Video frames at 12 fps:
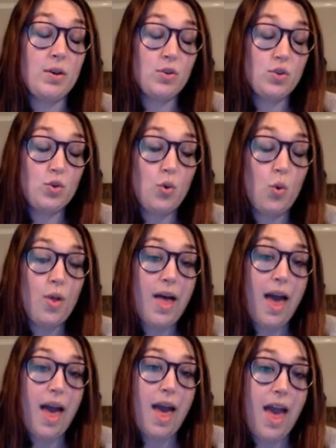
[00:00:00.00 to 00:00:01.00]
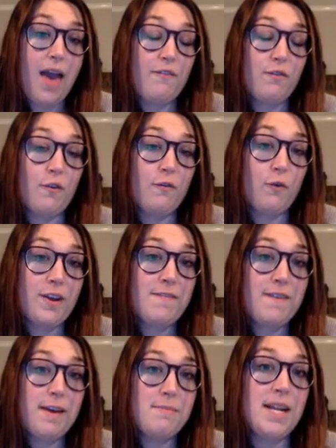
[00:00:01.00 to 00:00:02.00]
school for
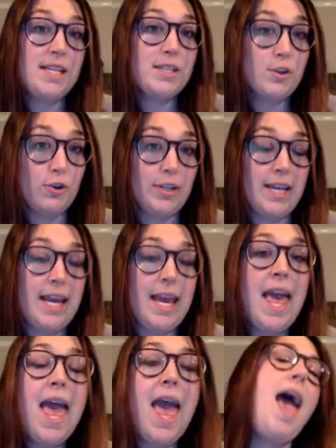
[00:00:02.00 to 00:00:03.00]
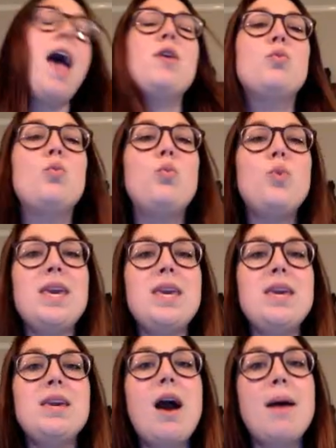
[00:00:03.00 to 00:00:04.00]
45 minutes early, and
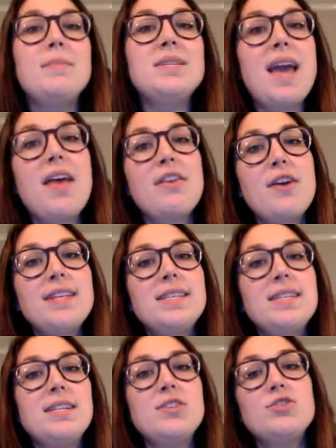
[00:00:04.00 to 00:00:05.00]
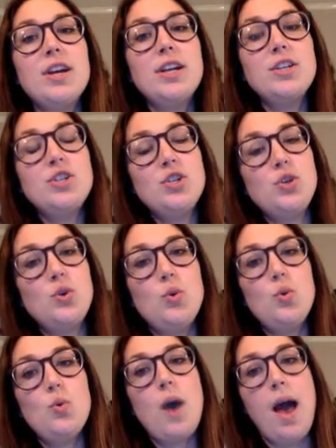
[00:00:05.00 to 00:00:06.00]
we come together as a district
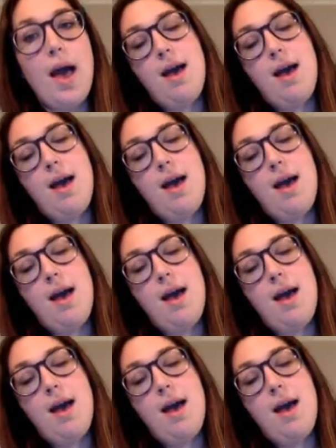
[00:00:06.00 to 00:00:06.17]
to